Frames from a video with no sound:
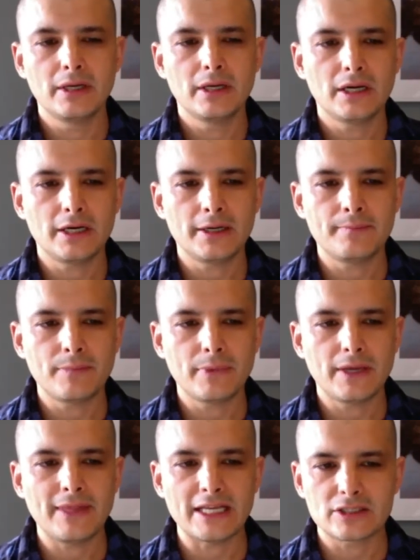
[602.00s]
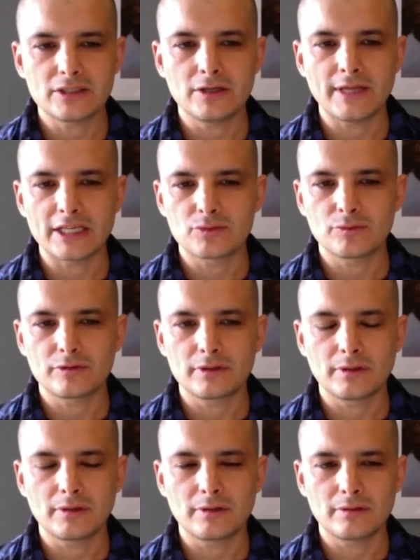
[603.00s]
Um, and that's, you know, that's
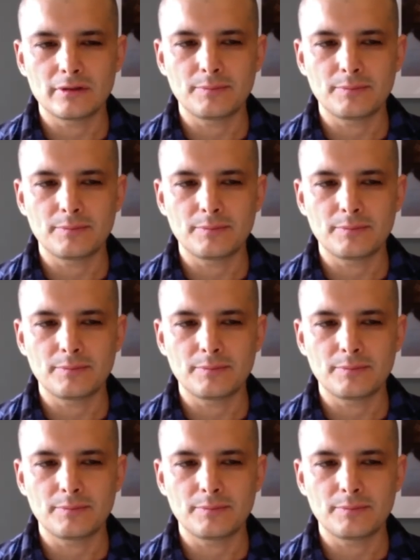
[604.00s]
the, the